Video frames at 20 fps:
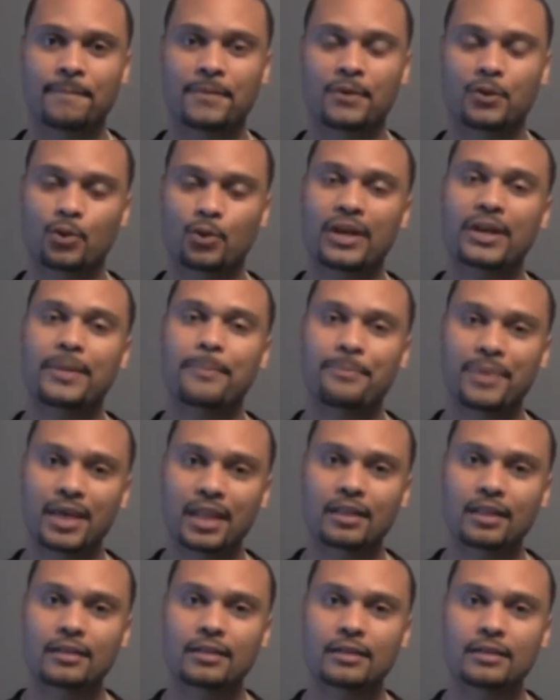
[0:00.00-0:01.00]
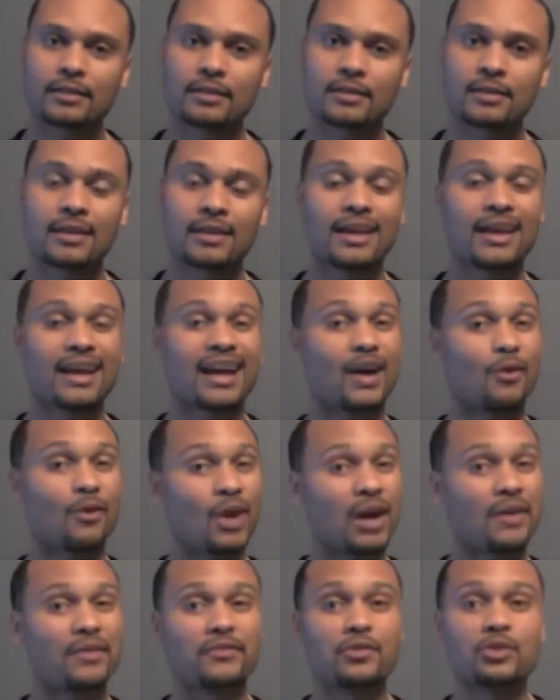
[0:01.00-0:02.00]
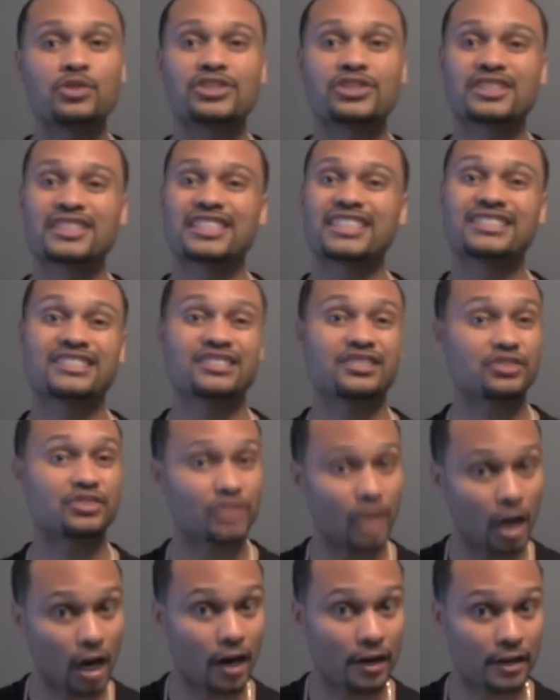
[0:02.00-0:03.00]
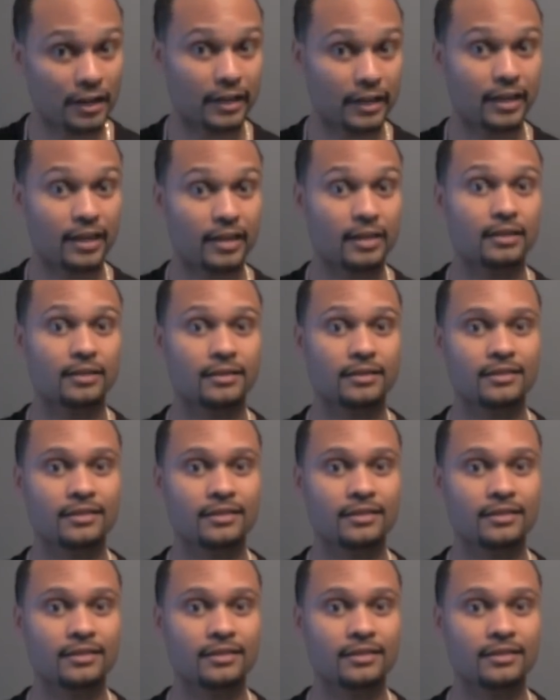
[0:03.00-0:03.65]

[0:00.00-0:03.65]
Credibility. However, if you're just getting started,